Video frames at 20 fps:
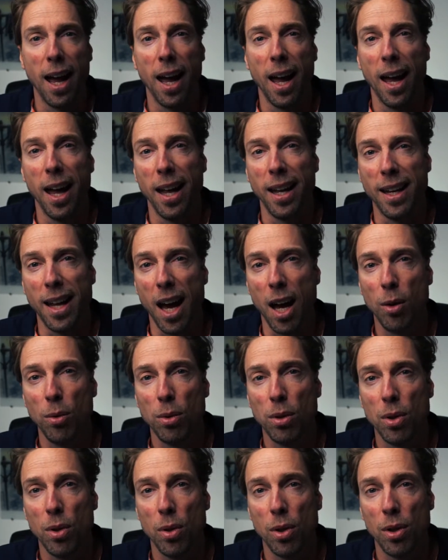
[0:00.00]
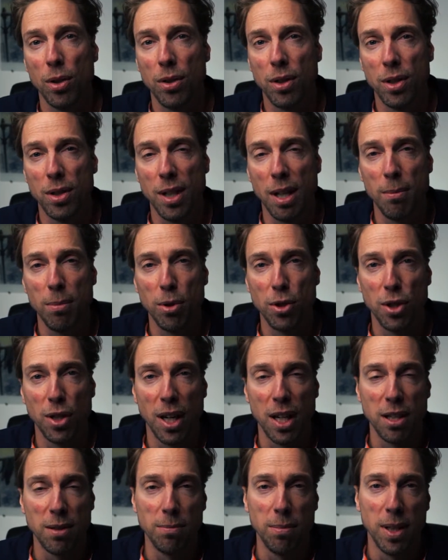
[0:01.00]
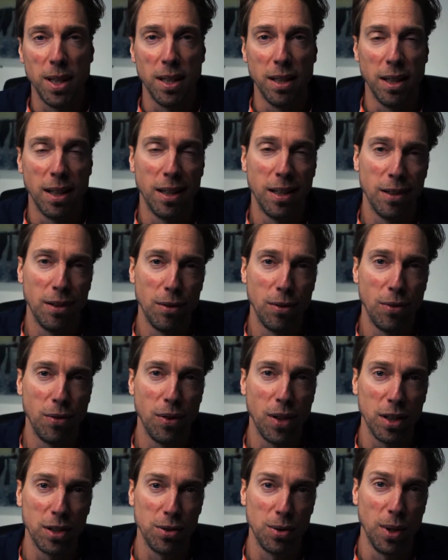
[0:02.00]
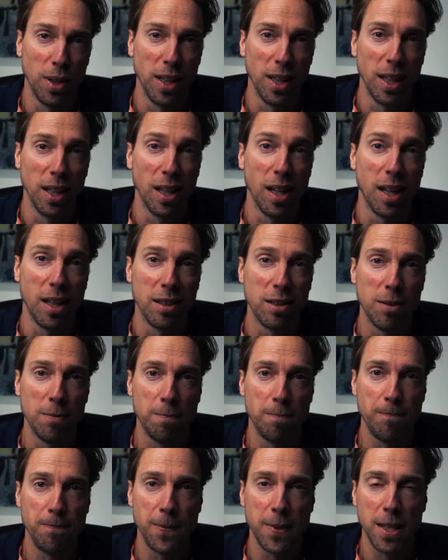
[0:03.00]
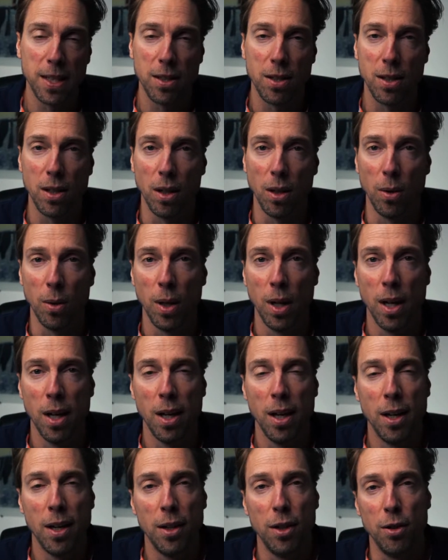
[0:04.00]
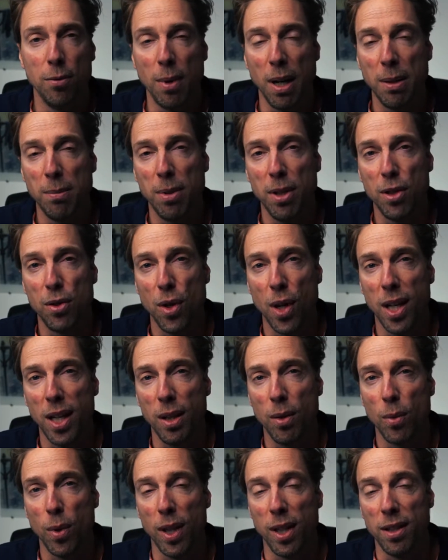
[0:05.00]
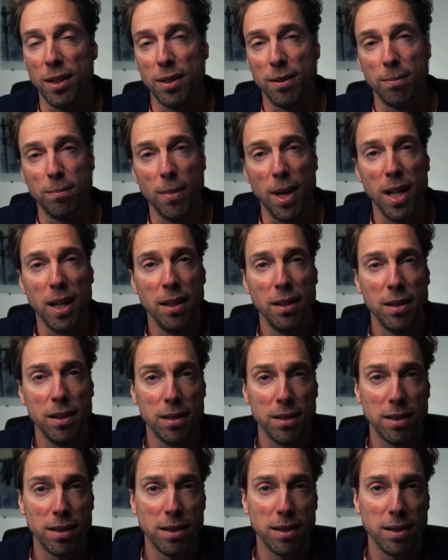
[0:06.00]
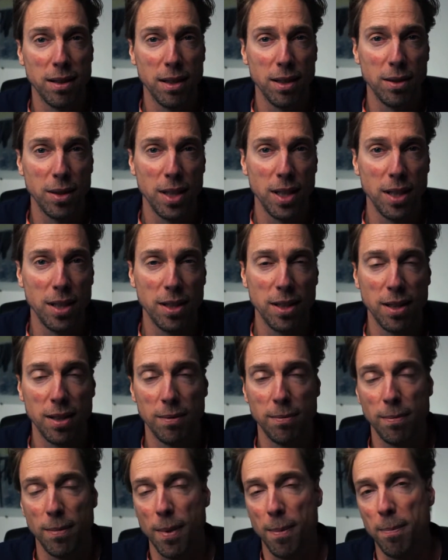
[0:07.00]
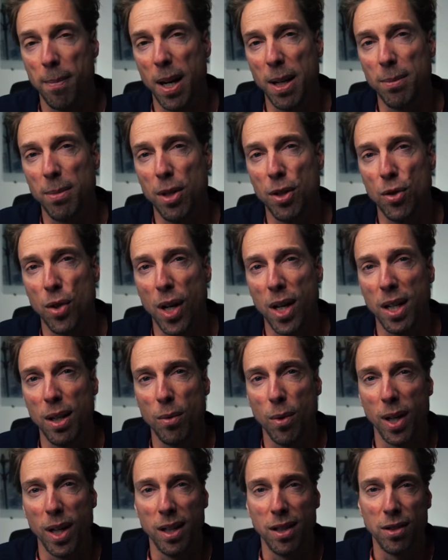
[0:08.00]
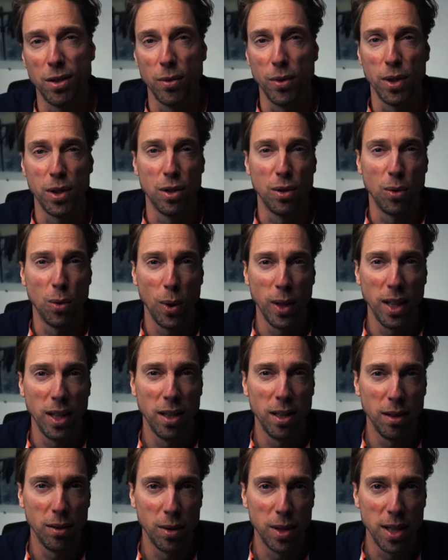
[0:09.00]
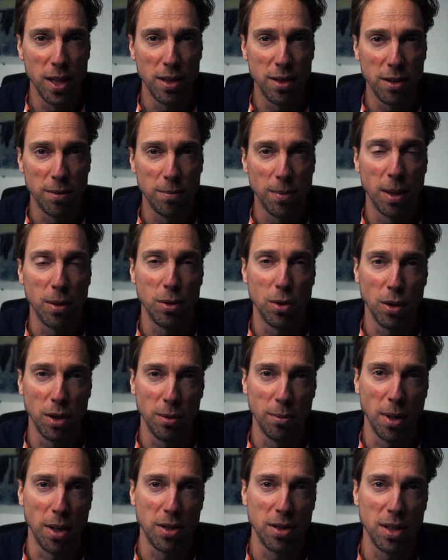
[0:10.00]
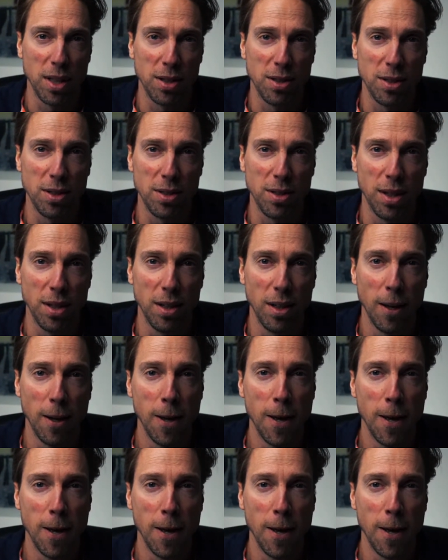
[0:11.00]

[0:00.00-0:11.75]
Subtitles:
and outdoor the temperature has been fluctuating a lot. So you might be training when it's minus degrees, might be training when it's over 20 degrees. I'm talking about Celsius here.